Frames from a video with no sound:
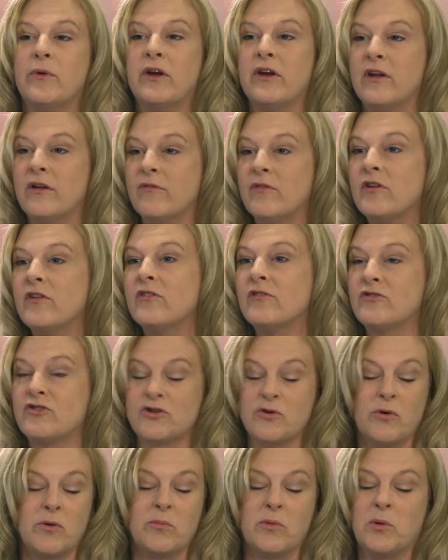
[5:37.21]
We can even
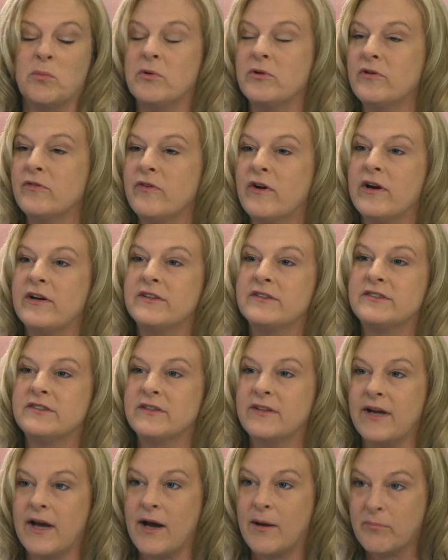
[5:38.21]
show a mobile
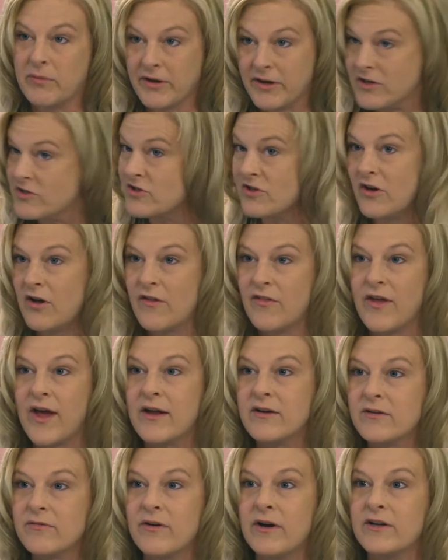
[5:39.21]
device and the application on
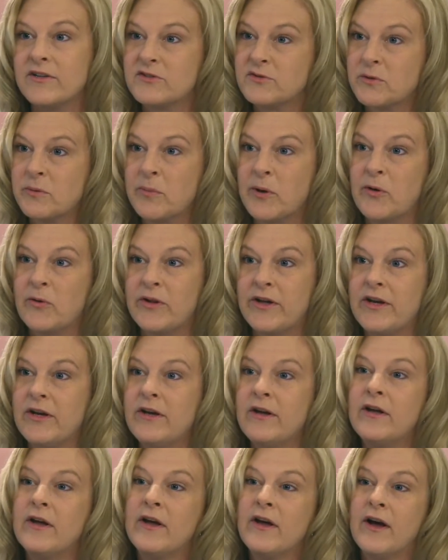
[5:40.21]
that device
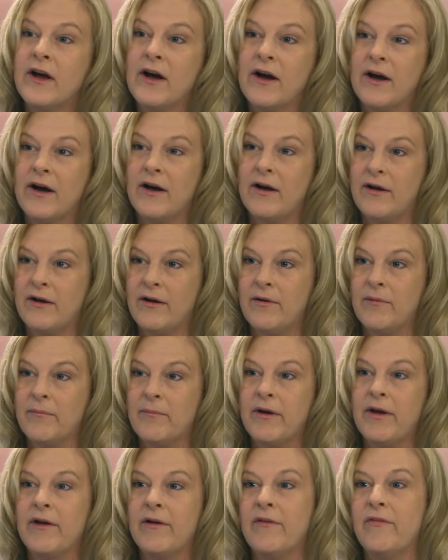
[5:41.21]
remotely,
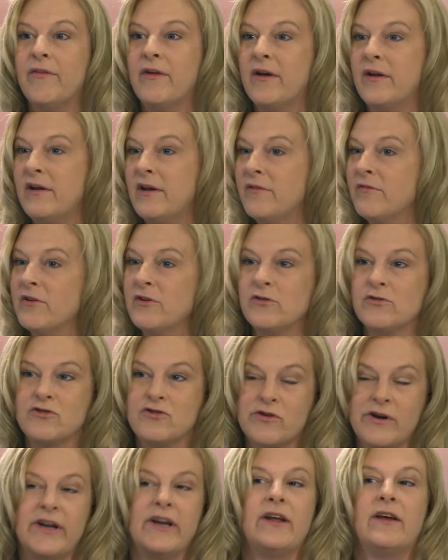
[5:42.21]
and then even do
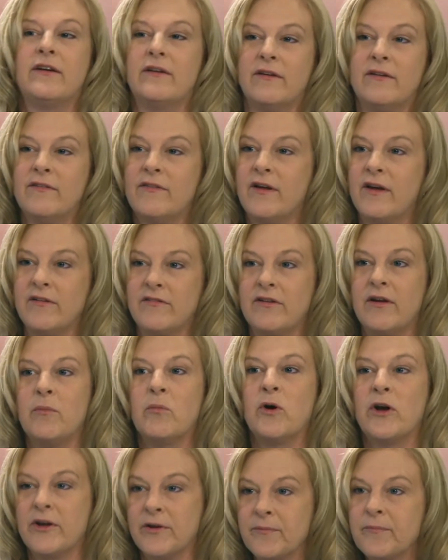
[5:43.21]
training in that
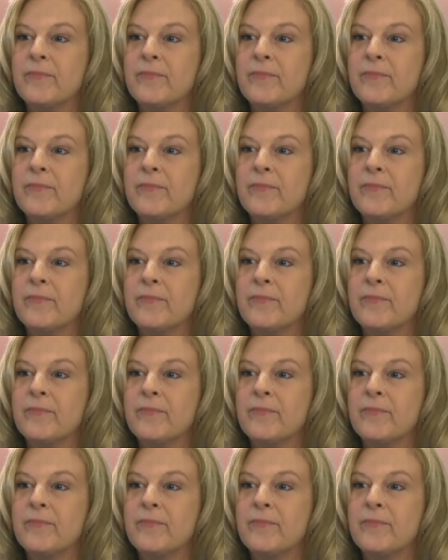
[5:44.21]
same way.